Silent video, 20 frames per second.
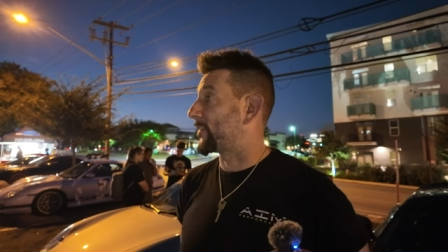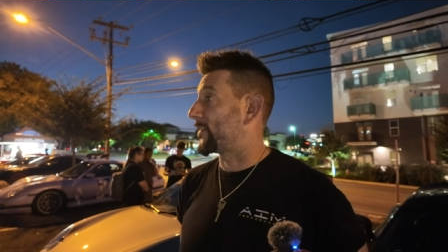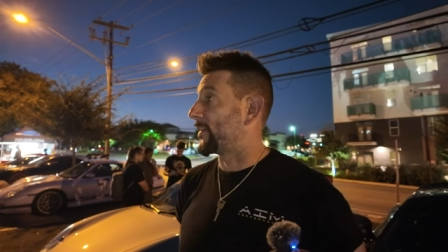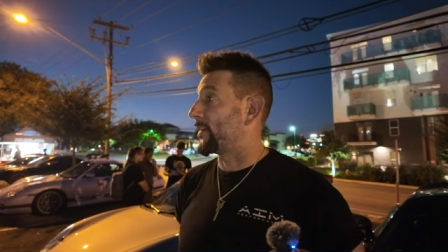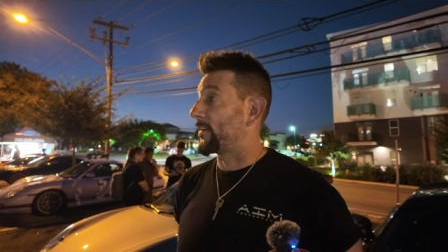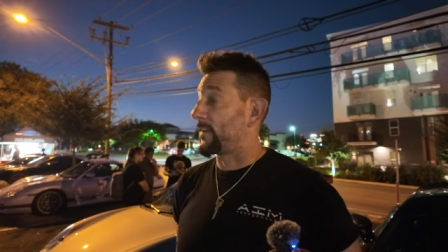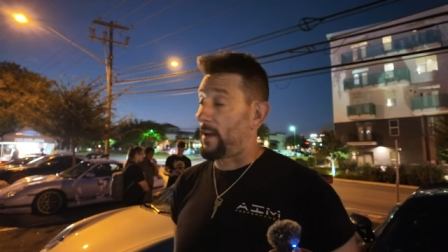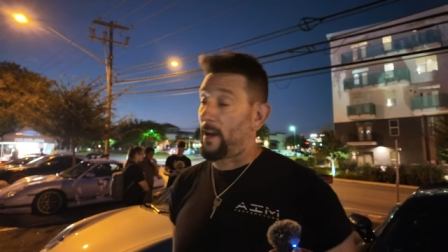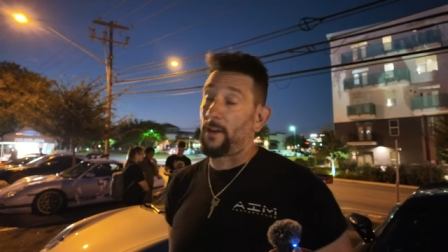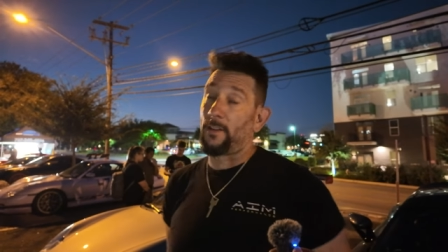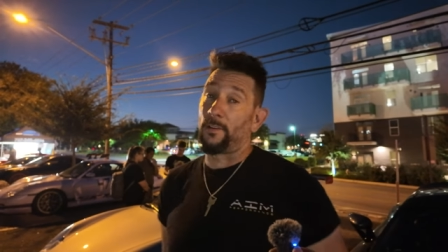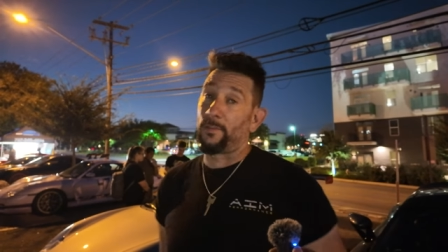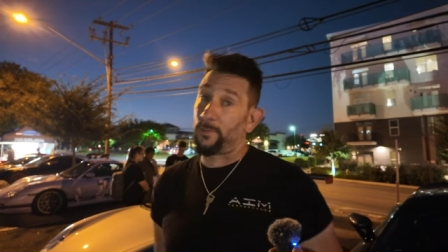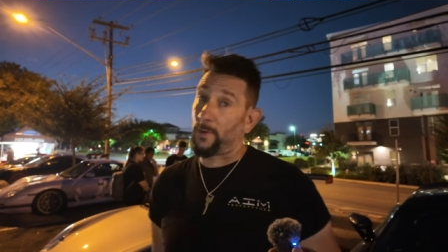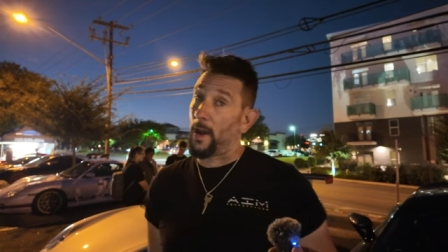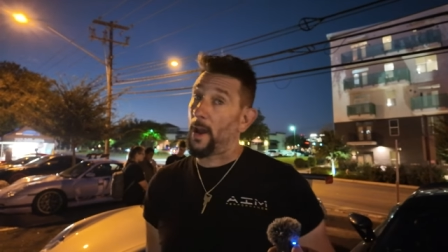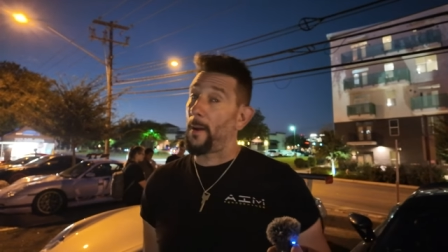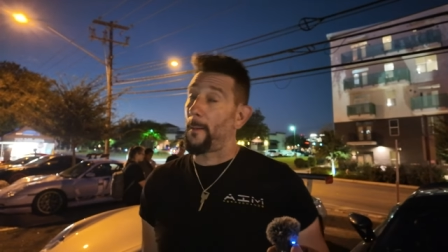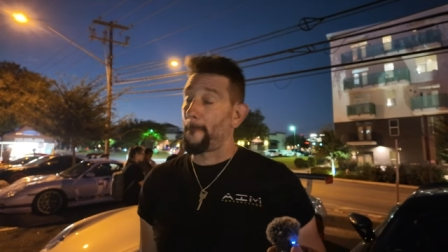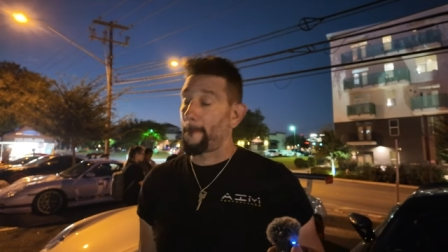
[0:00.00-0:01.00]
God. Yeah, they're
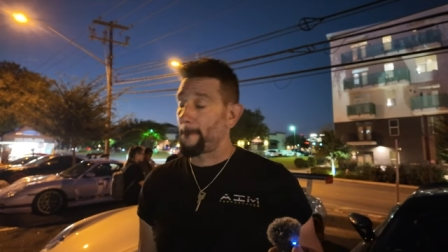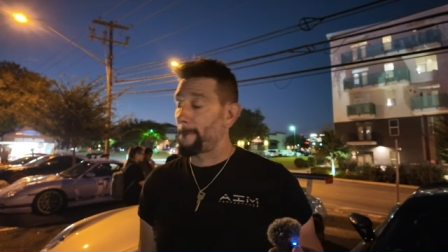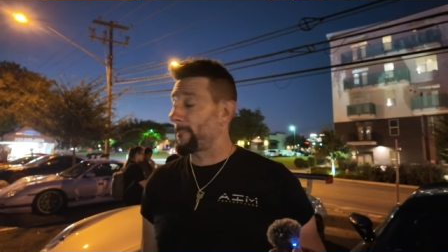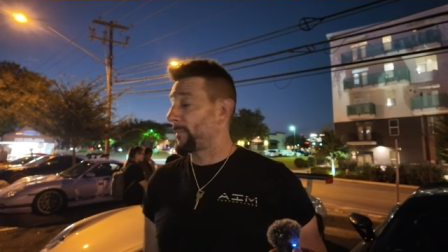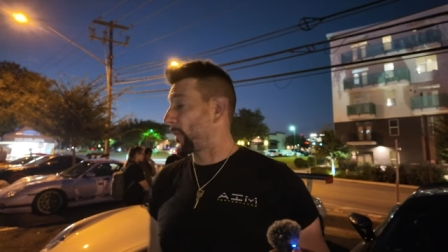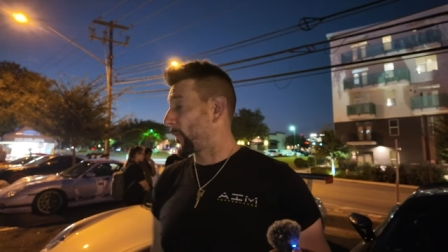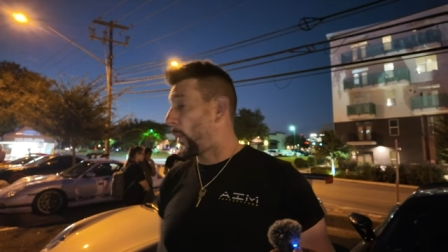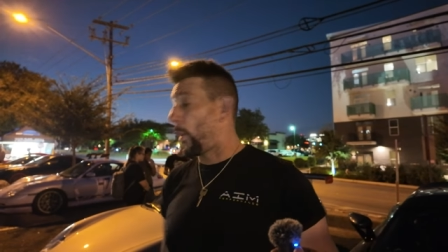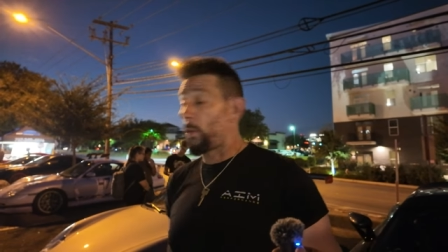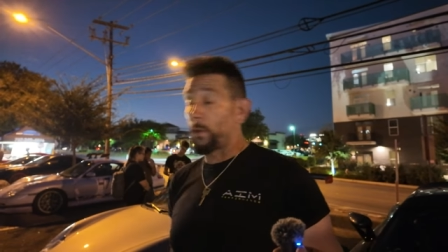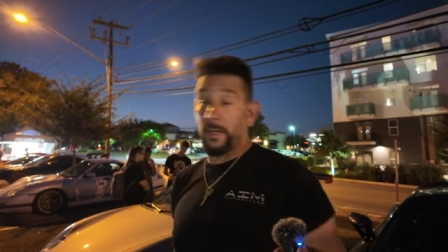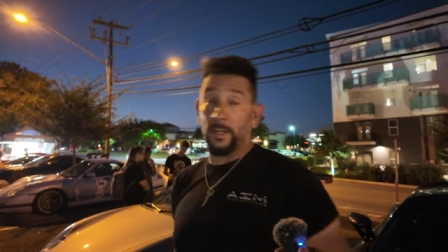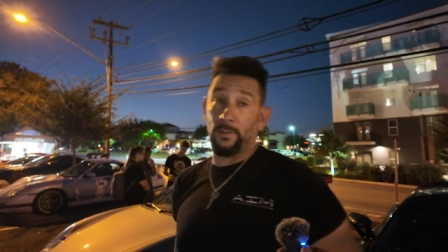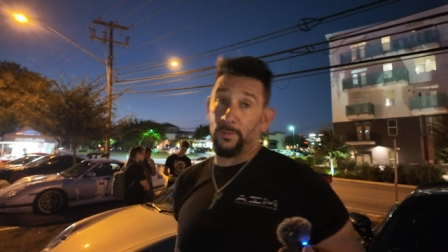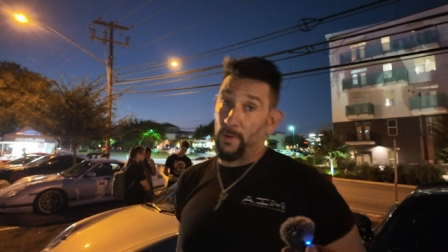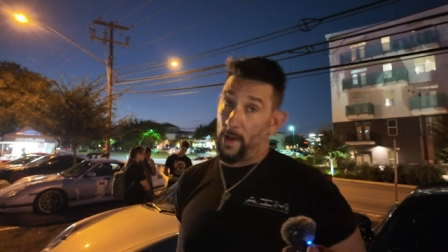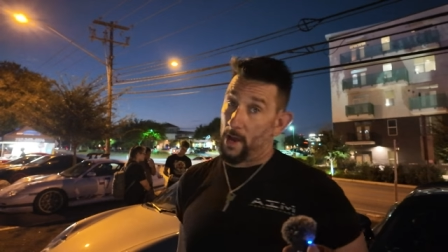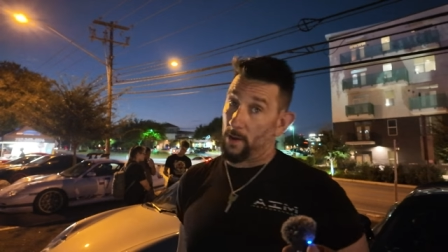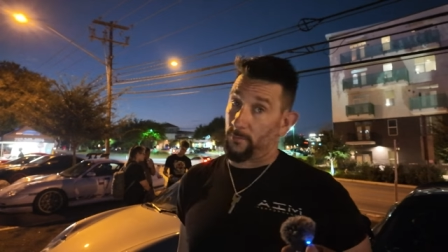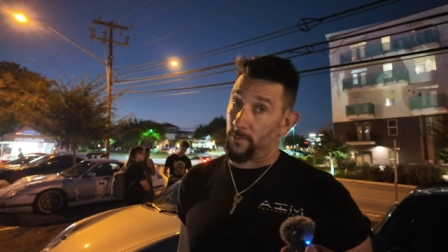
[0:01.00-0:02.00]
fat. The whole
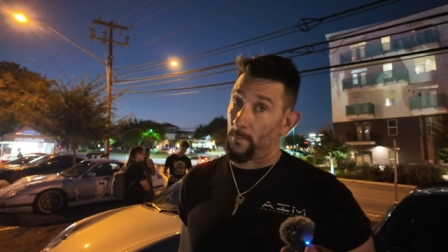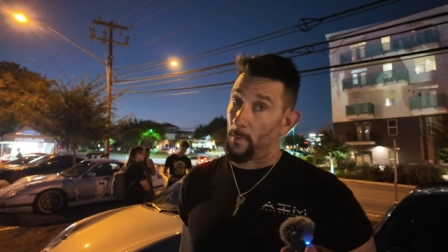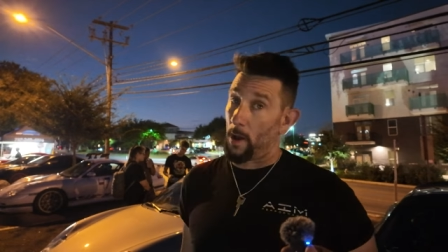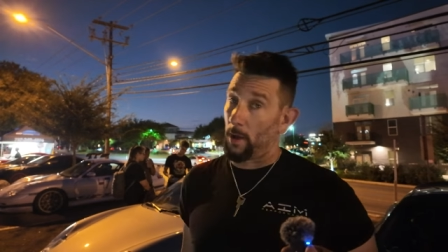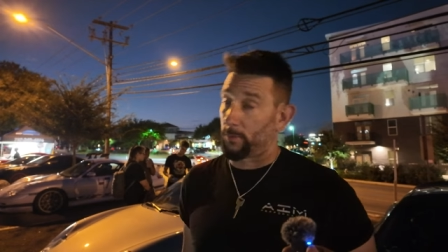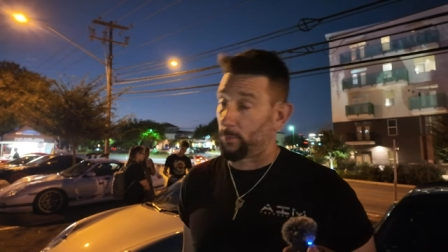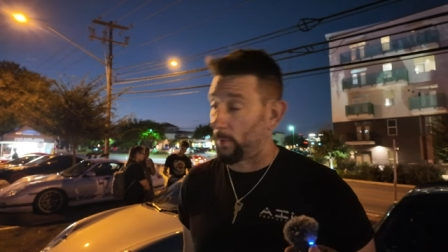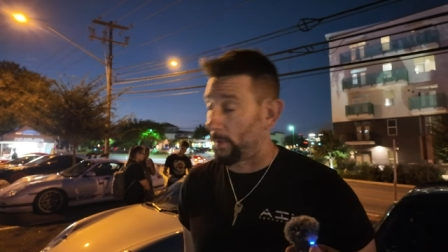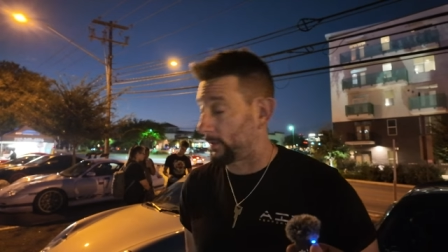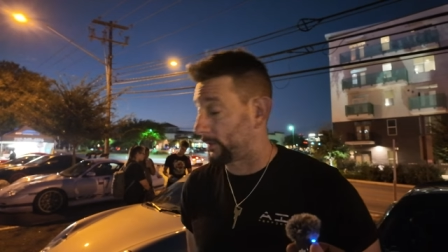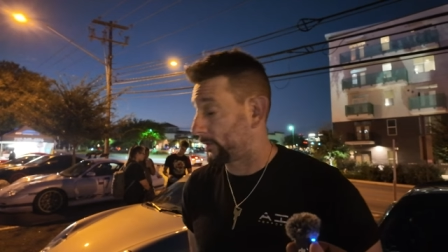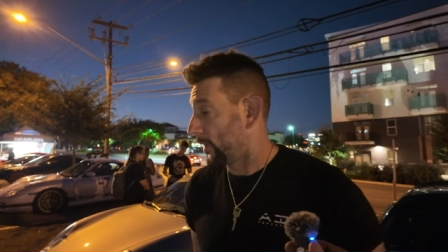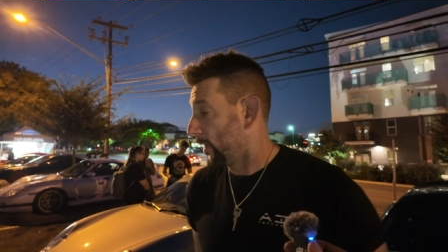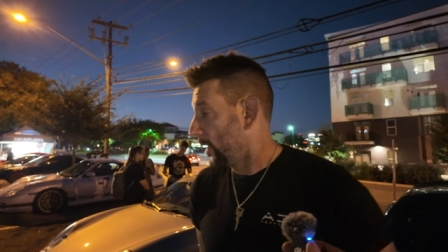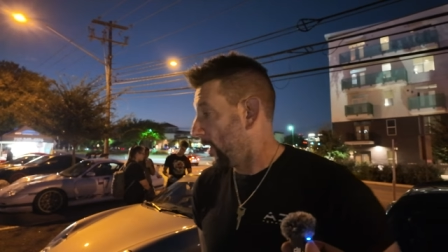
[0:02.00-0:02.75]
kit's fat from Milesworth.